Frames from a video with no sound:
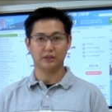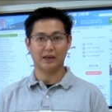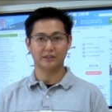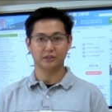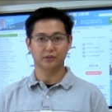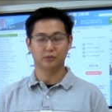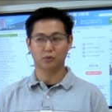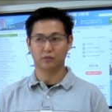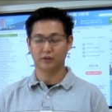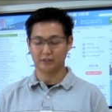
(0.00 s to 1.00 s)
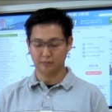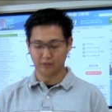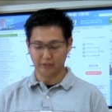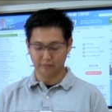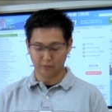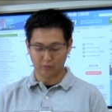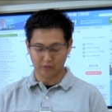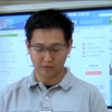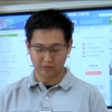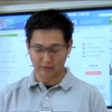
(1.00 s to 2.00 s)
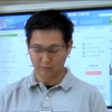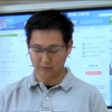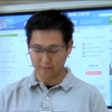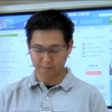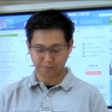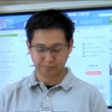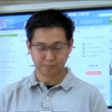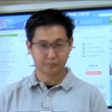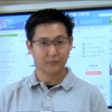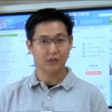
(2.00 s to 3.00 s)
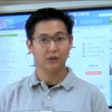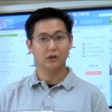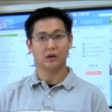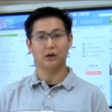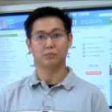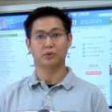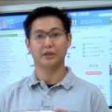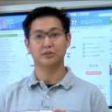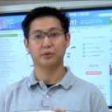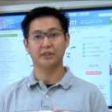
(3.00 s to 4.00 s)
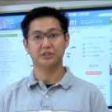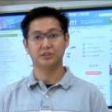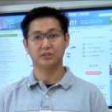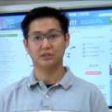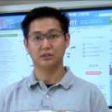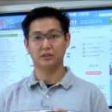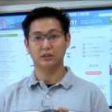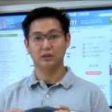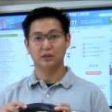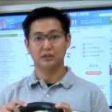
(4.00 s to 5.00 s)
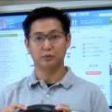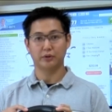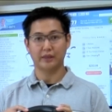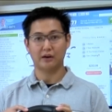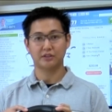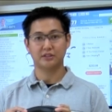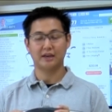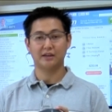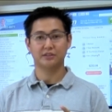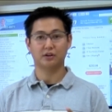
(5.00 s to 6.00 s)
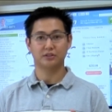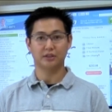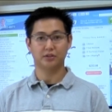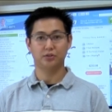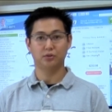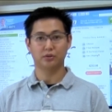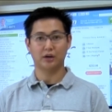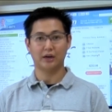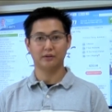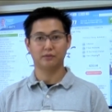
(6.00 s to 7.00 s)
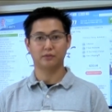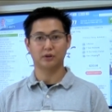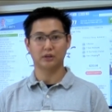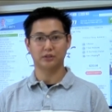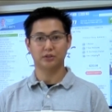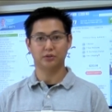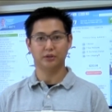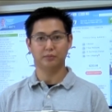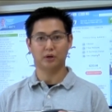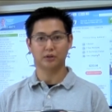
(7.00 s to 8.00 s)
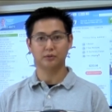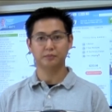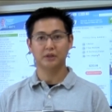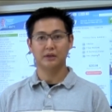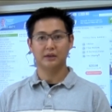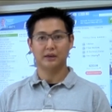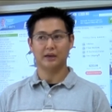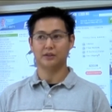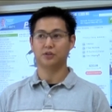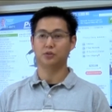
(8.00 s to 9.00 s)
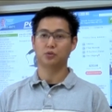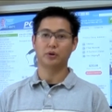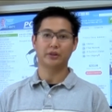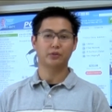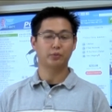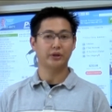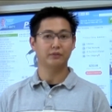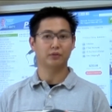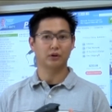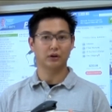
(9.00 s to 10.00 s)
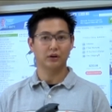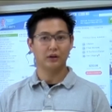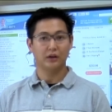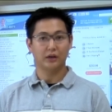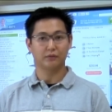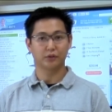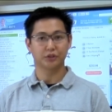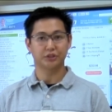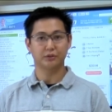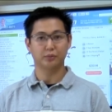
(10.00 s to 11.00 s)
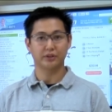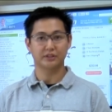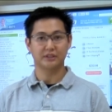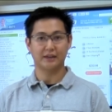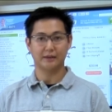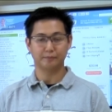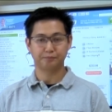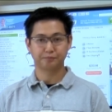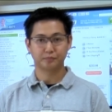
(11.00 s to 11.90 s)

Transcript: adds a little more flexibility if you want to go that way. Uh, price range without a stand starts at 209 for a 2D model and 223 for a version with a stand.